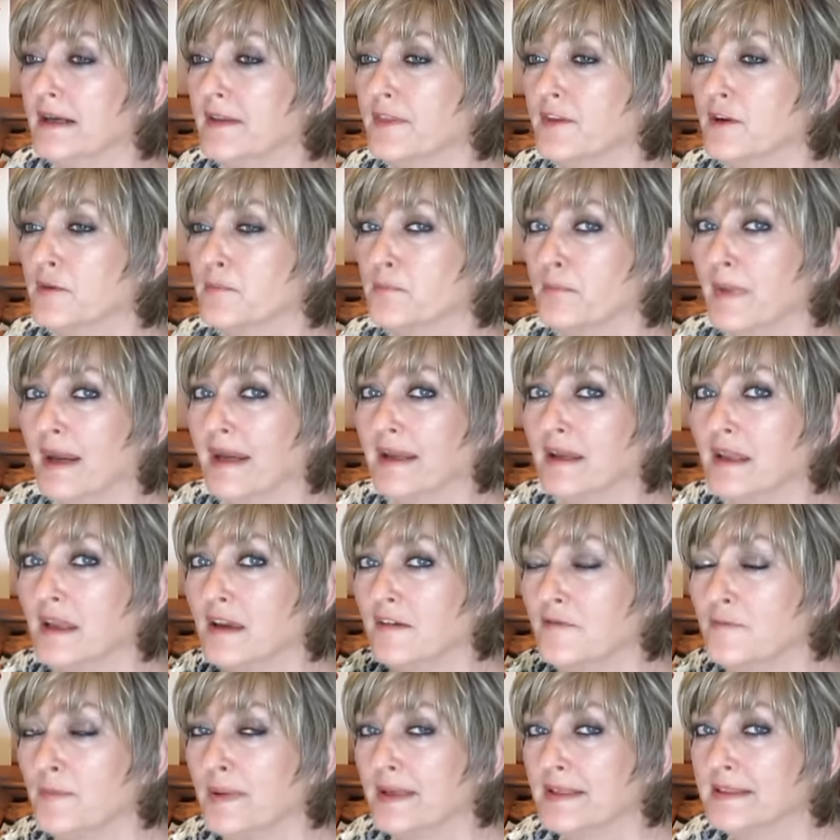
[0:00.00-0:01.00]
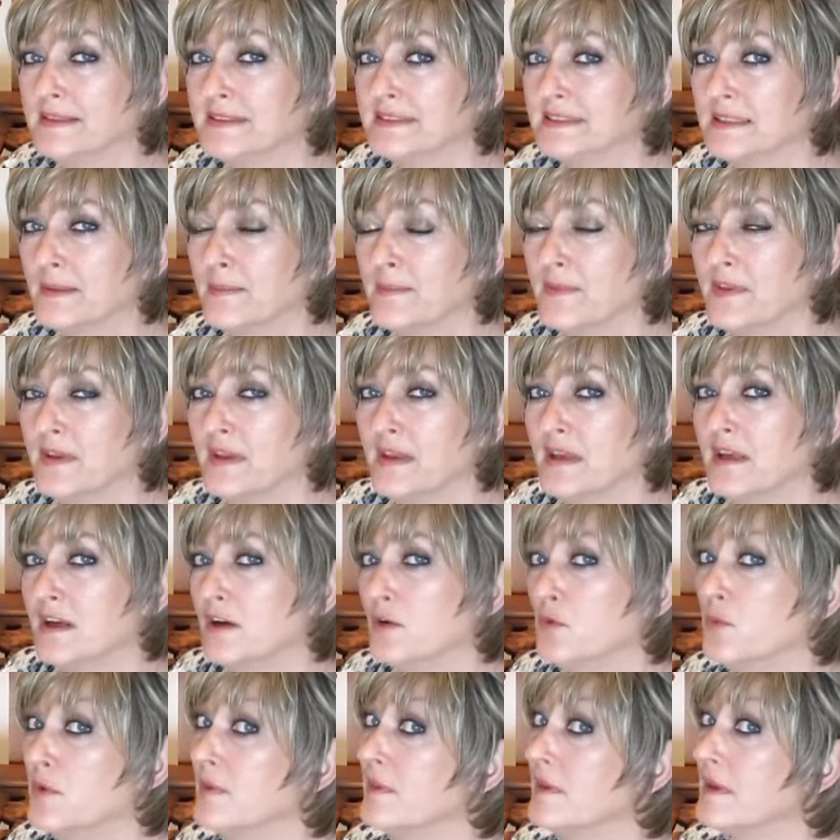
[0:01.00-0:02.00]
There might have been something
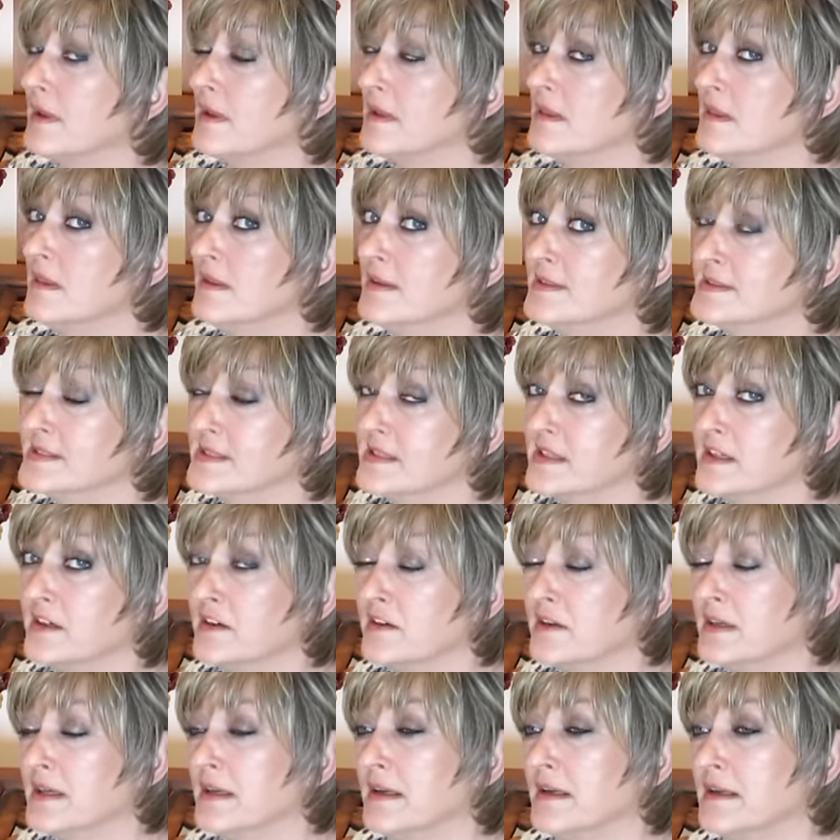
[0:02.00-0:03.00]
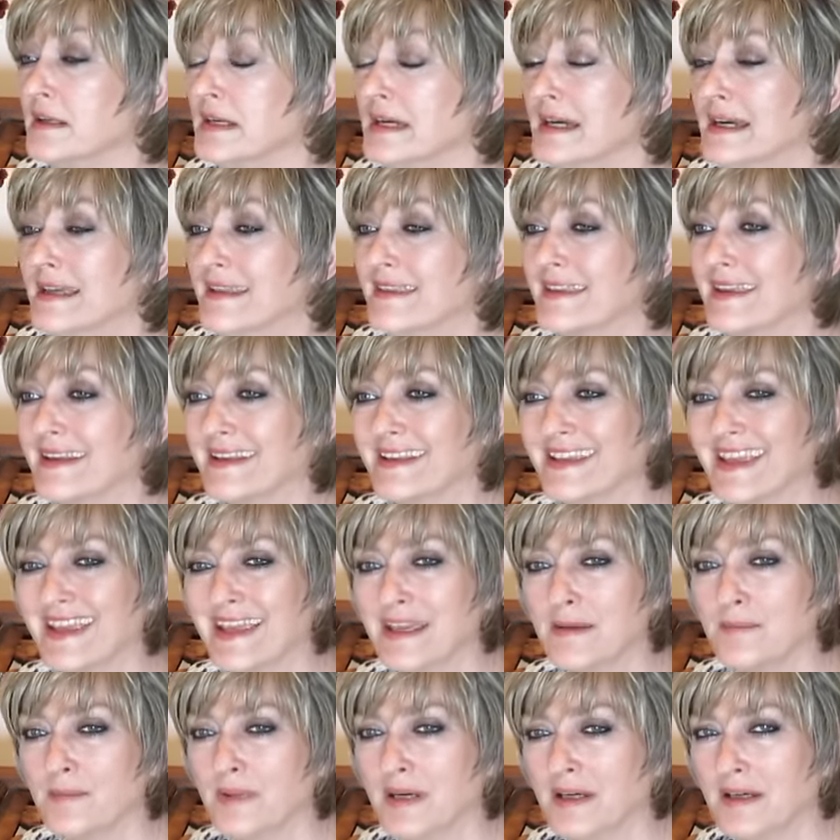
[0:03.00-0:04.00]
here within this area that
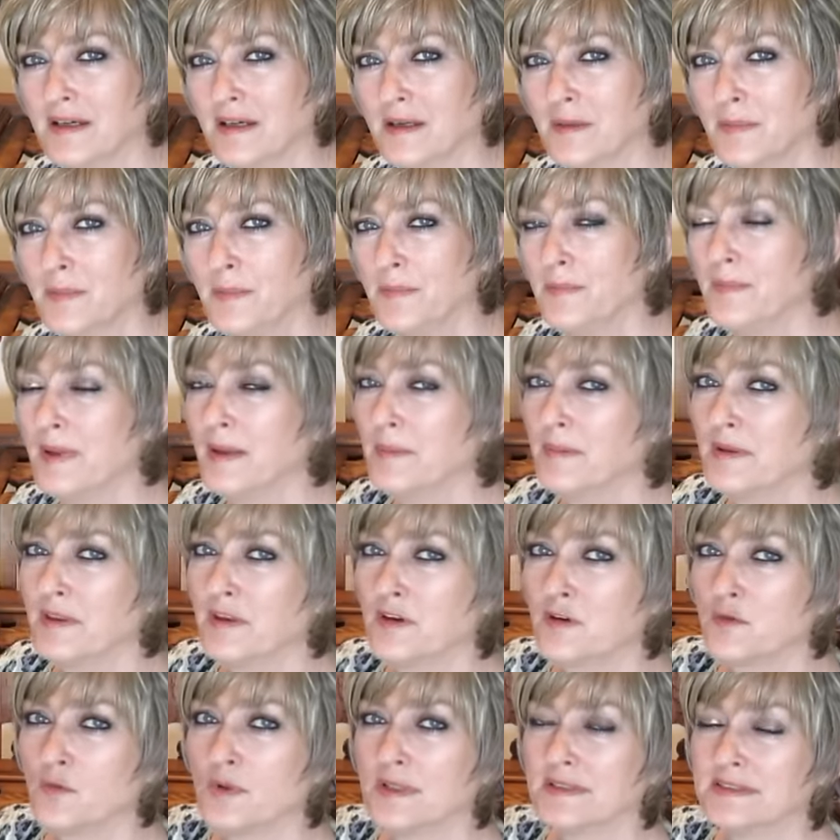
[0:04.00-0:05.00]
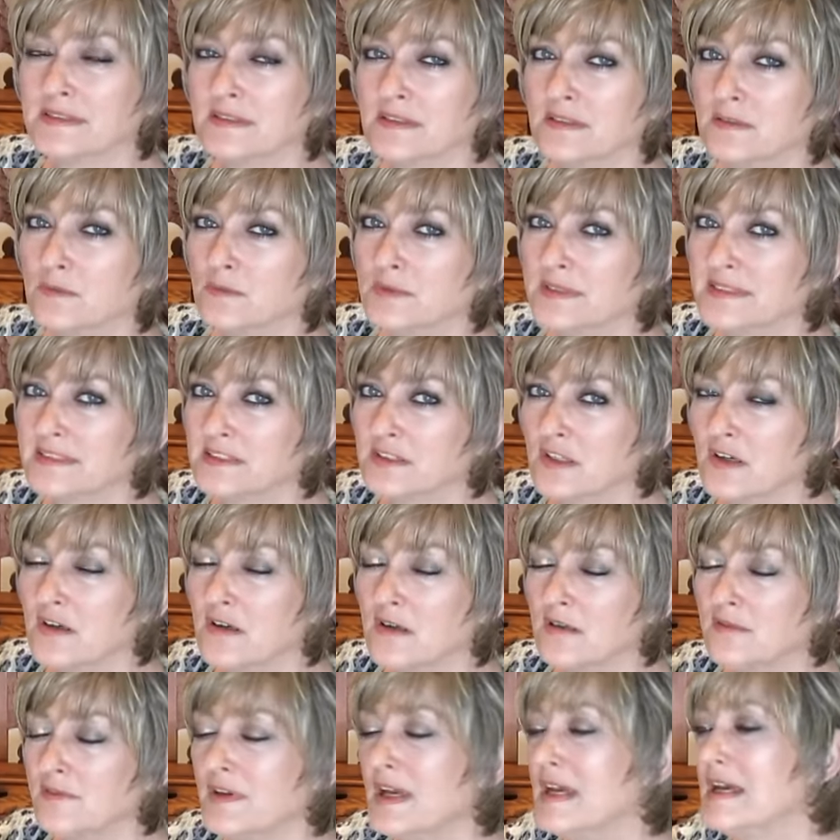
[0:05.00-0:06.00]
came up. Maybe there wasn't a
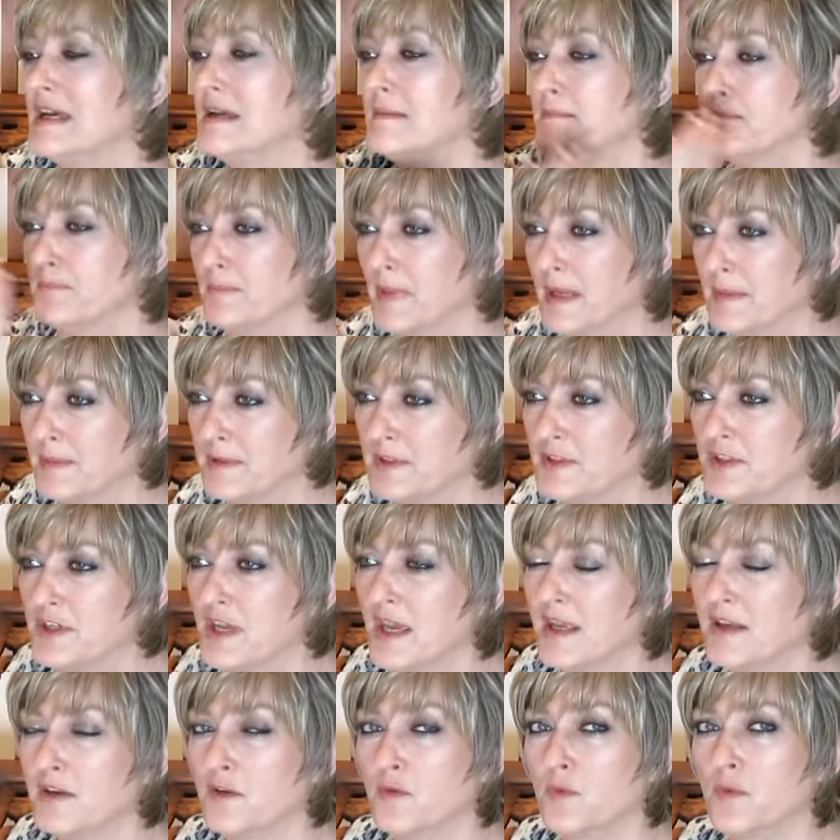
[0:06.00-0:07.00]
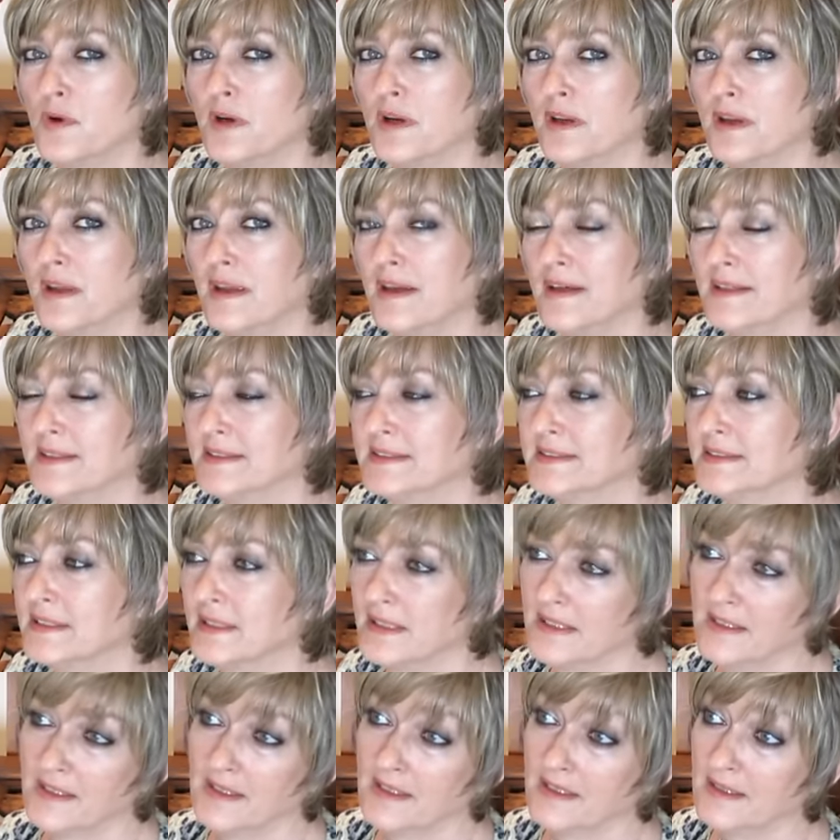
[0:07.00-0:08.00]
resolve. Maybe January has
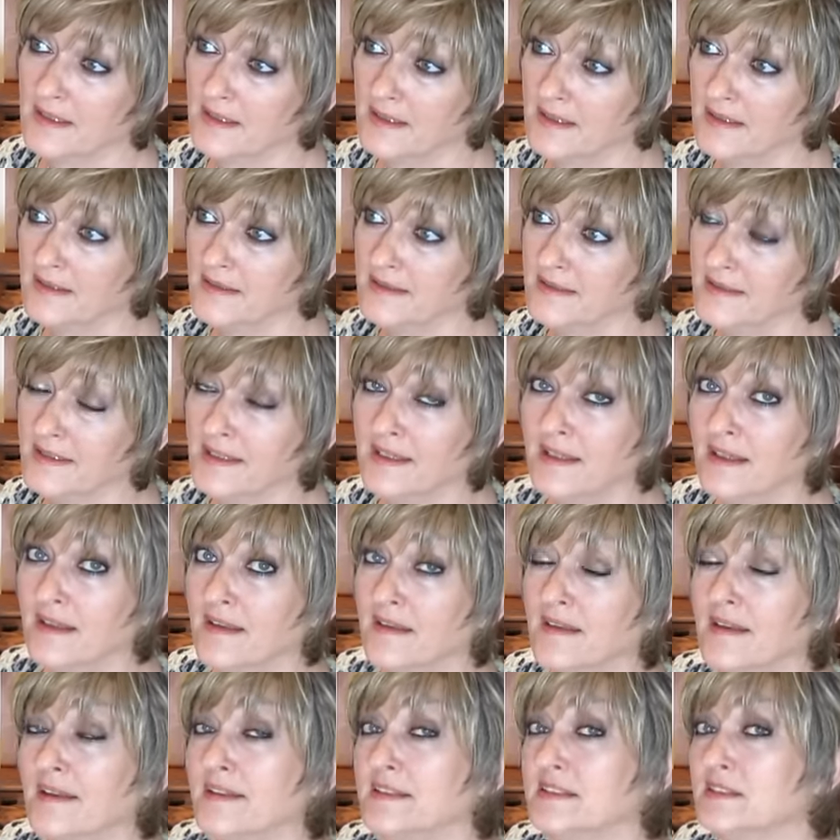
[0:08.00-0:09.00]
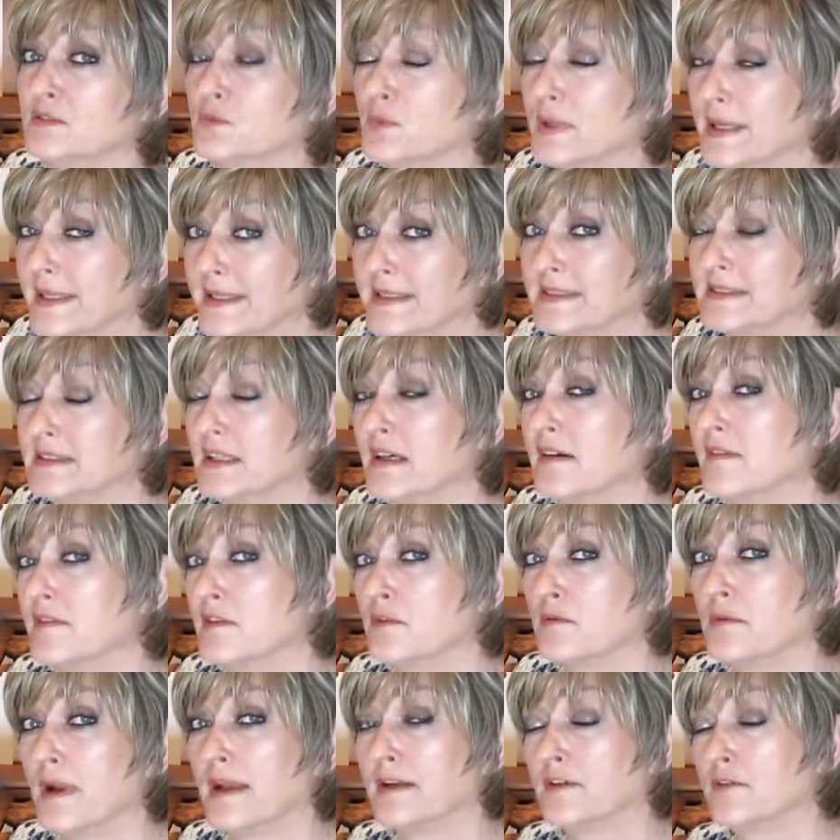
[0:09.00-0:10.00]
needed these weeks of
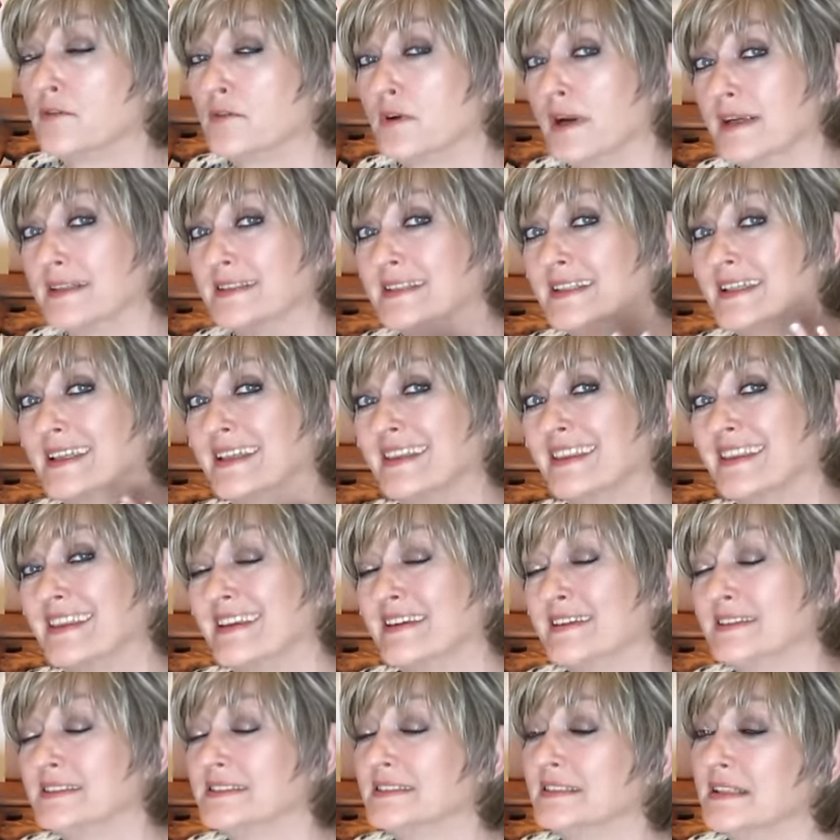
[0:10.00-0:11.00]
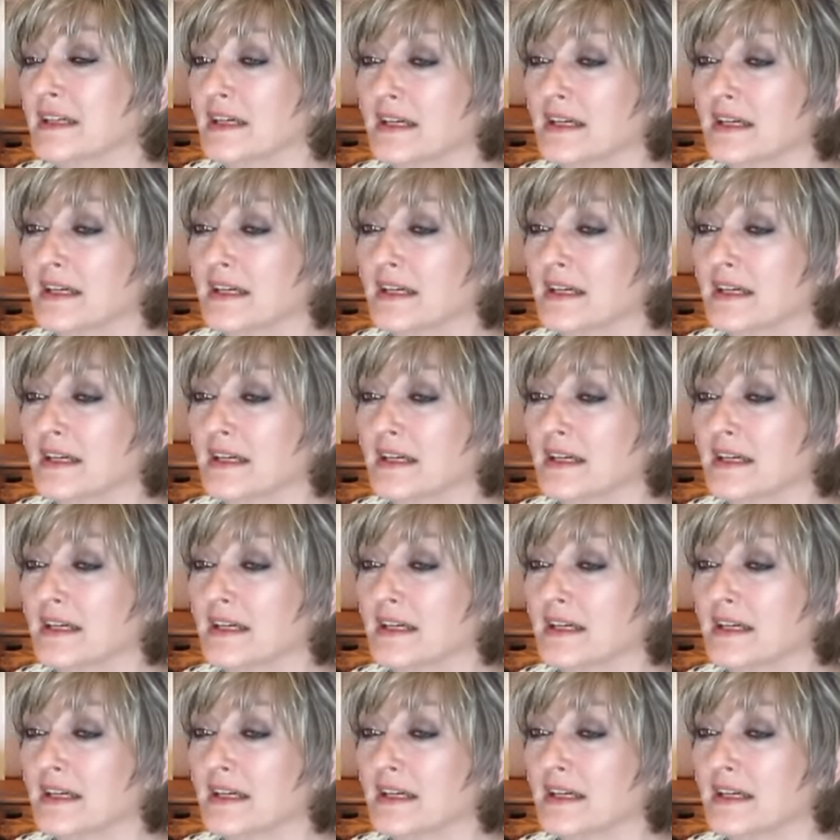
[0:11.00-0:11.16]
the retrograde to get things